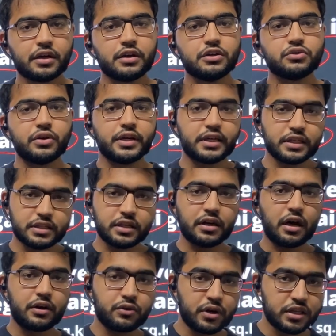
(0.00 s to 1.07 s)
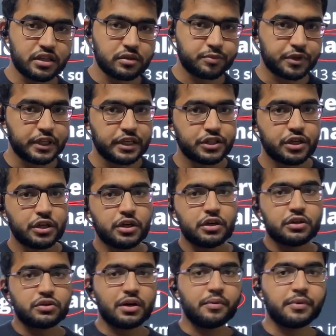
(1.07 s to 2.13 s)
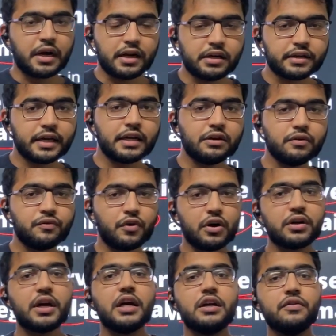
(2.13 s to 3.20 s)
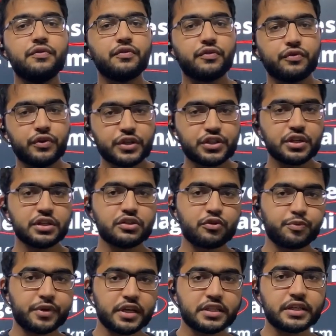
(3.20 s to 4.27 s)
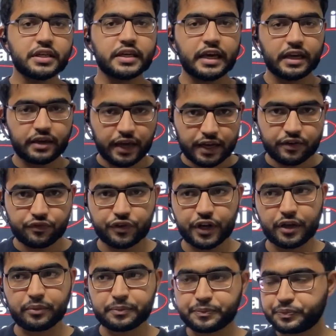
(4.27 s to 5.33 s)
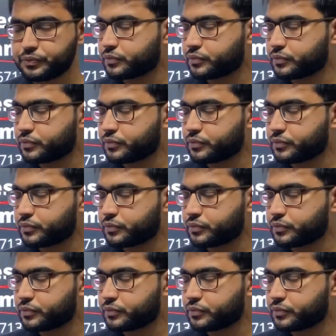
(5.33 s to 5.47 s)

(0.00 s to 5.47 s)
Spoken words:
So it is in Arunachal Pradesh. So I'll tell you what kind of questions UPSC can frame.